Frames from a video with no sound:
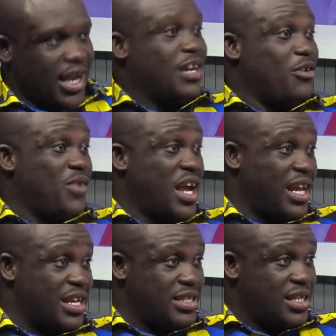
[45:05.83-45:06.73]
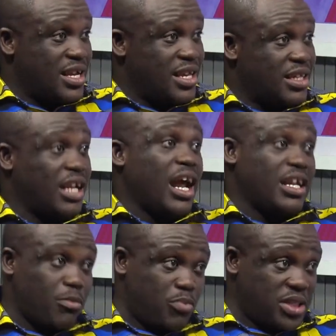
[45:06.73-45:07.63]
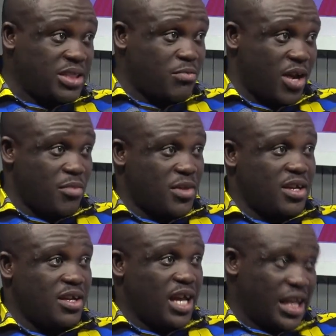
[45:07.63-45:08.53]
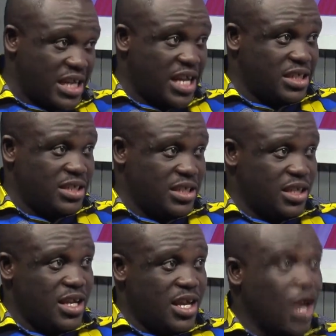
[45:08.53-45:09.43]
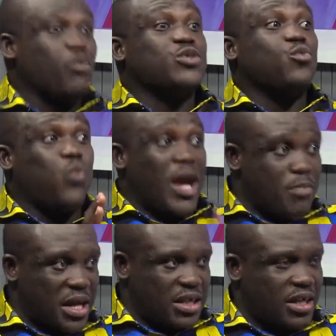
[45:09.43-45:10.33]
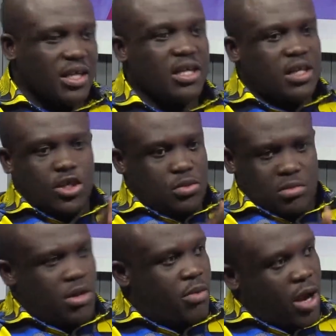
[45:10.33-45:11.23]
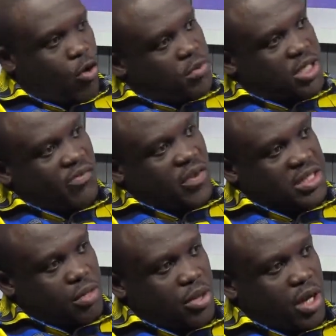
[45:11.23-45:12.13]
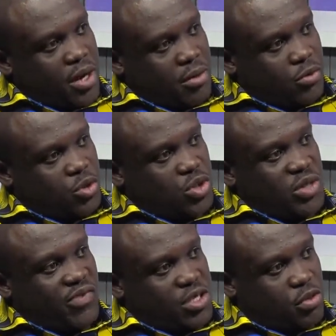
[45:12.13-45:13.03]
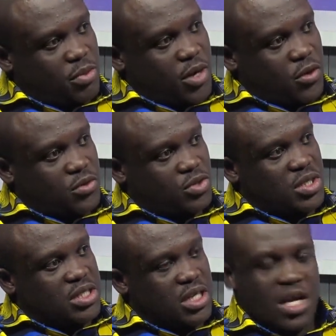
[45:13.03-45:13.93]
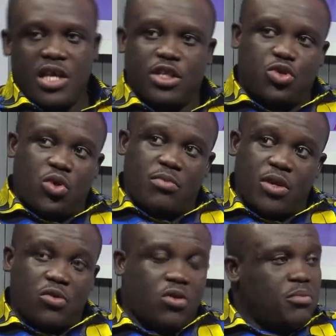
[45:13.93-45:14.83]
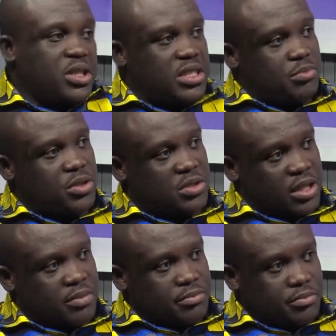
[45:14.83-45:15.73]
And they realized that under President Mahama and the N D C, it was way better. They, in my hometown, for example, Ahuam, which was the first stop in my constituency, they showed him an uncompleted building.